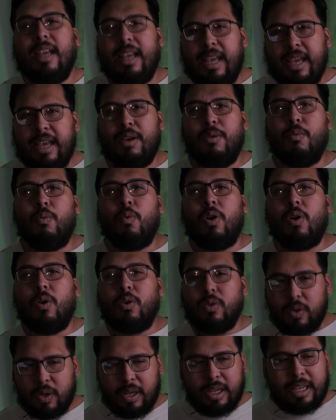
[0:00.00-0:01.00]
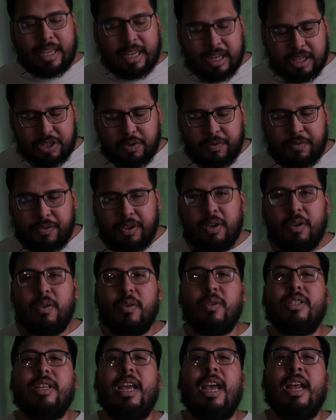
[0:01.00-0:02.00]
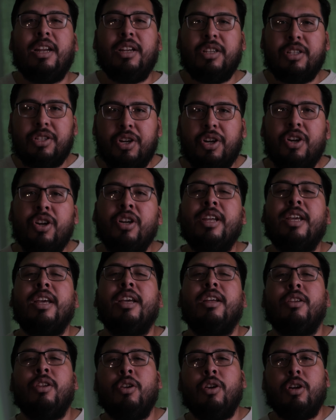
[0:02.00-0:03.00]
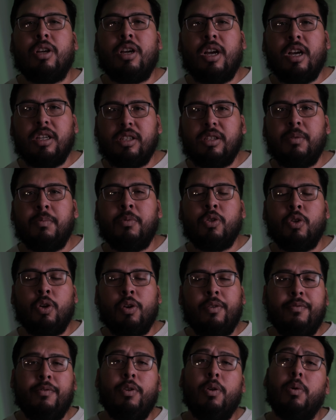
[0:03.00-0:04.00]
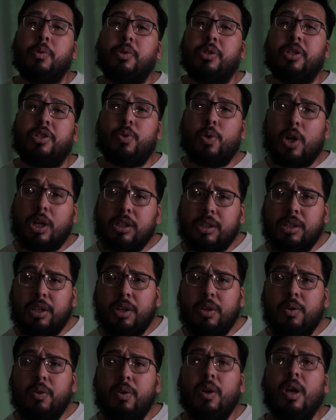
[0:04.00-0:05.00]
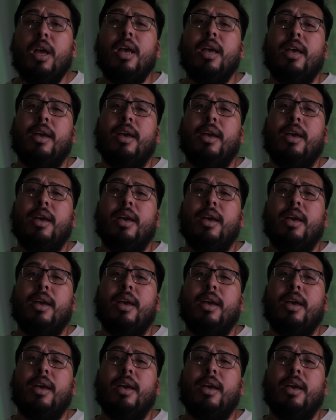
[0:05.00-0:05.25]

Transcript: It will get you views and in turn get your customers or your viewers to trust you.